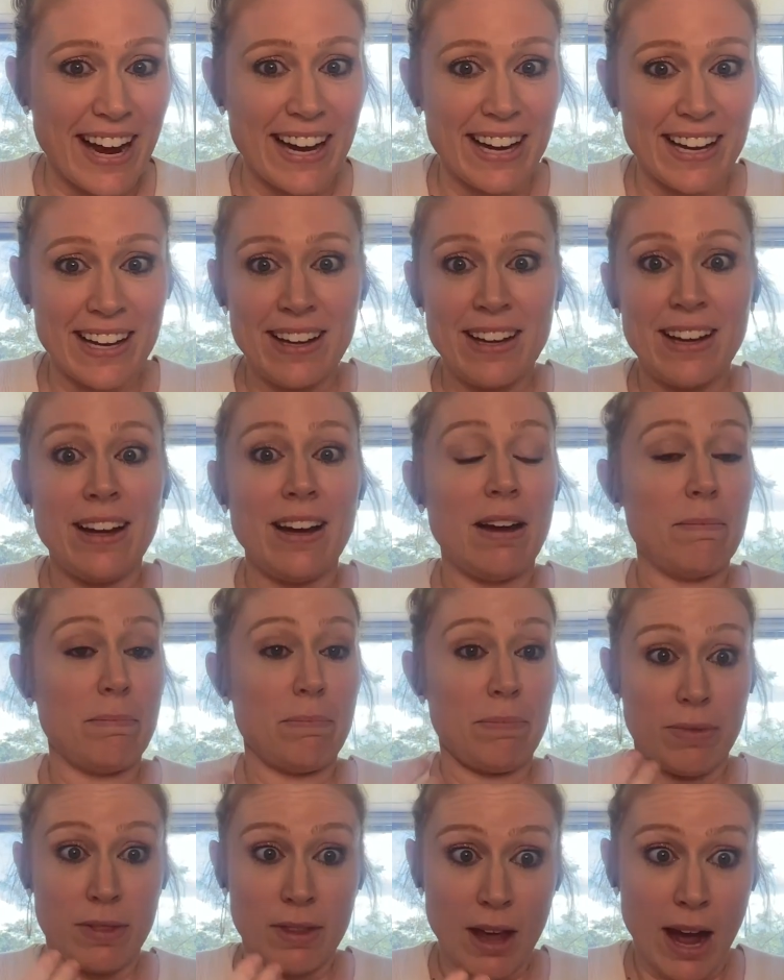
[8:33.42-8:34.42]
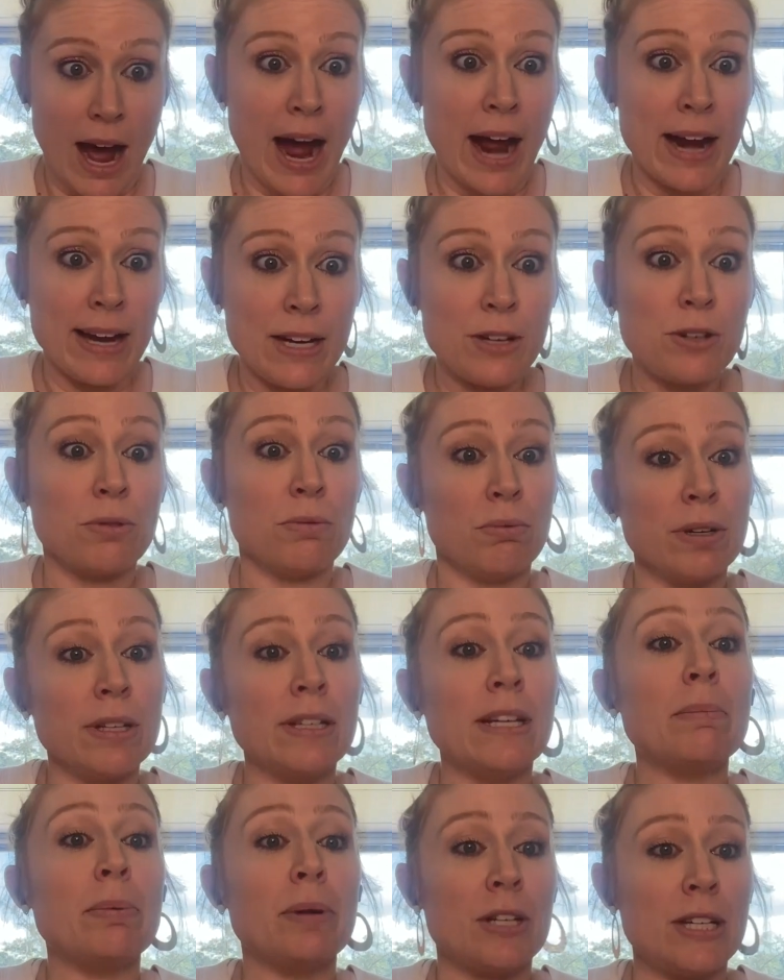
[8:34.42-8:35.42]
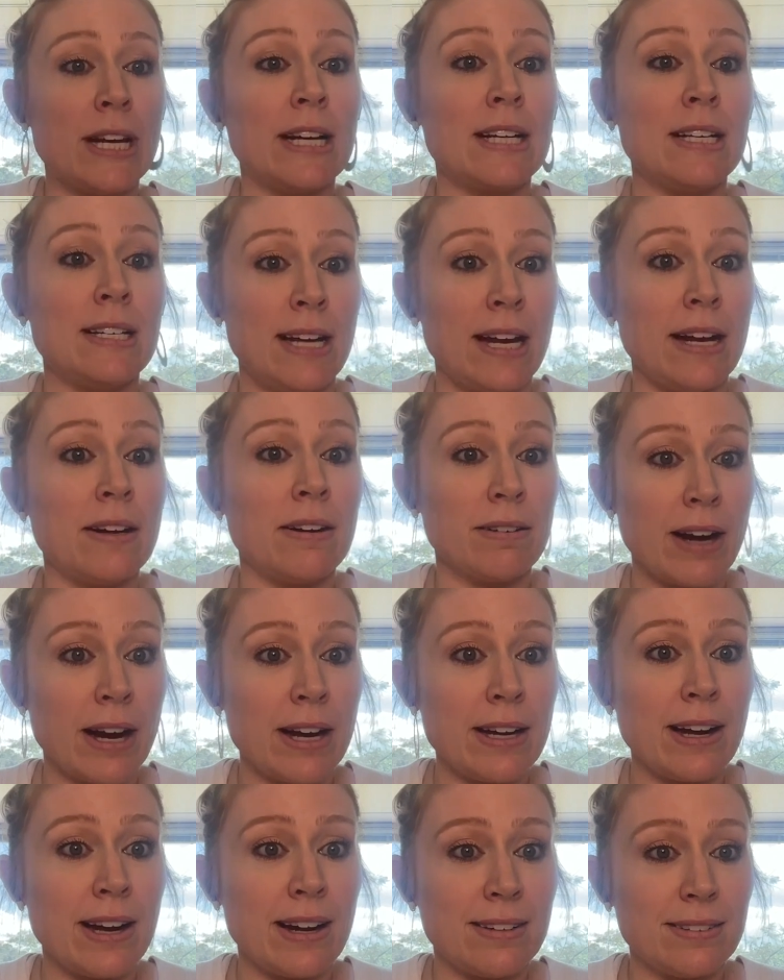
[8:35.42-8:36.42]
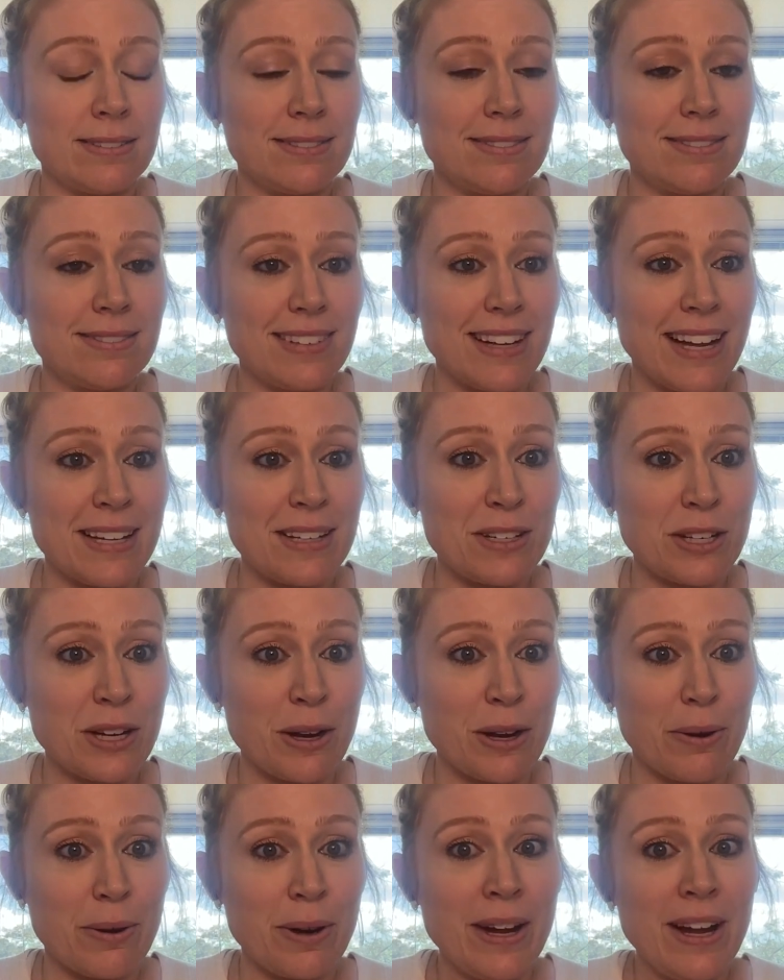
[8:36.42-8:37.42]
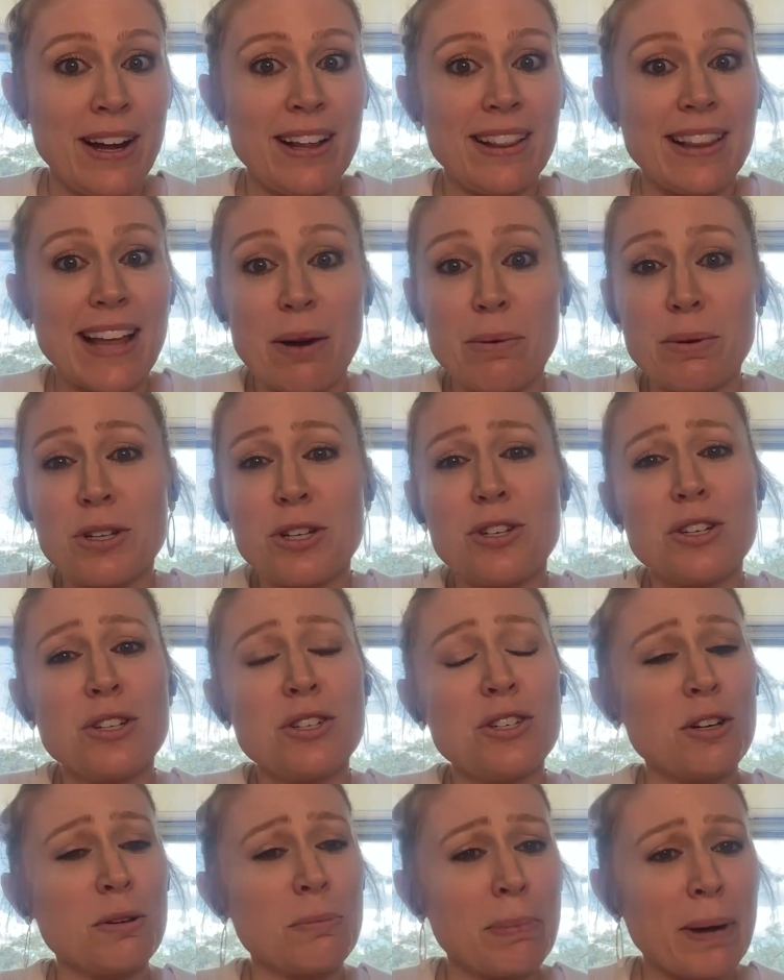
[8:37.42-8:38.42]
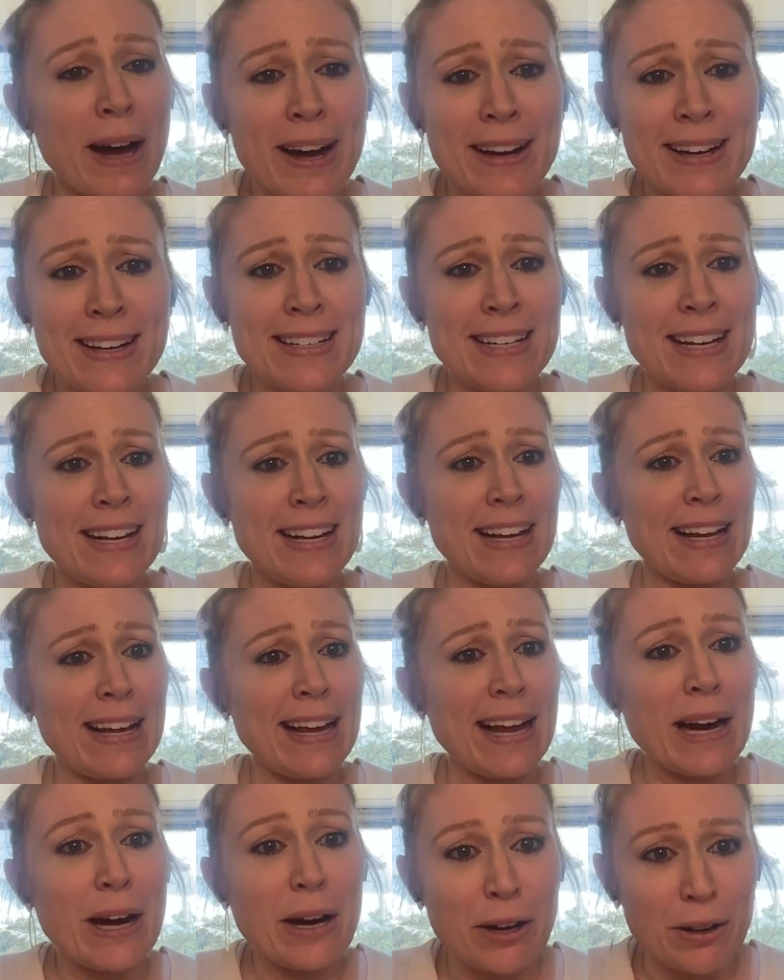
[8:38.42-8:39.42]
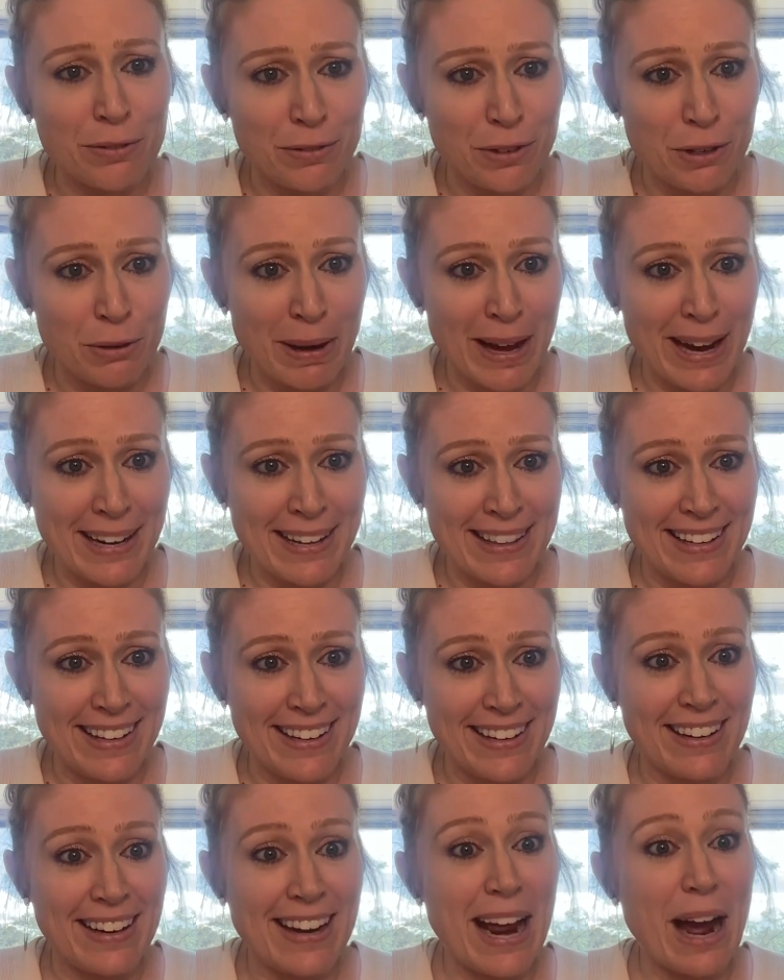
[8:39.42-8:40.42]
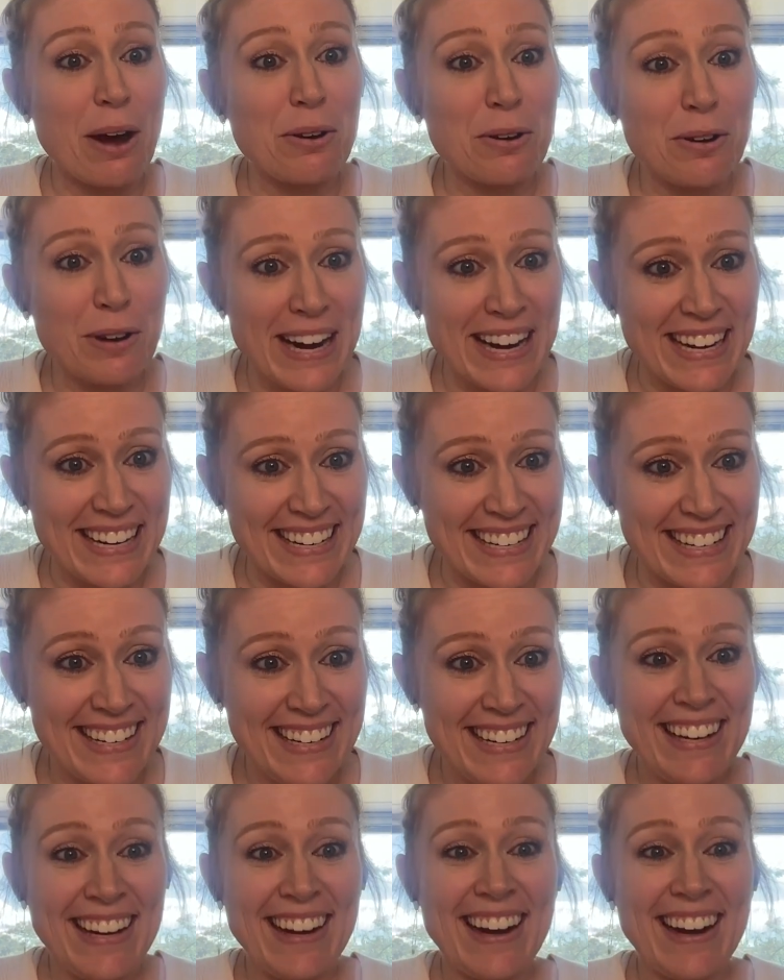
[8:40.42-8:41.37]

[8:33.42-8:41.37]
like I need to really protect Dana right now. And so that was just your body taking care of you back then. Now, granted,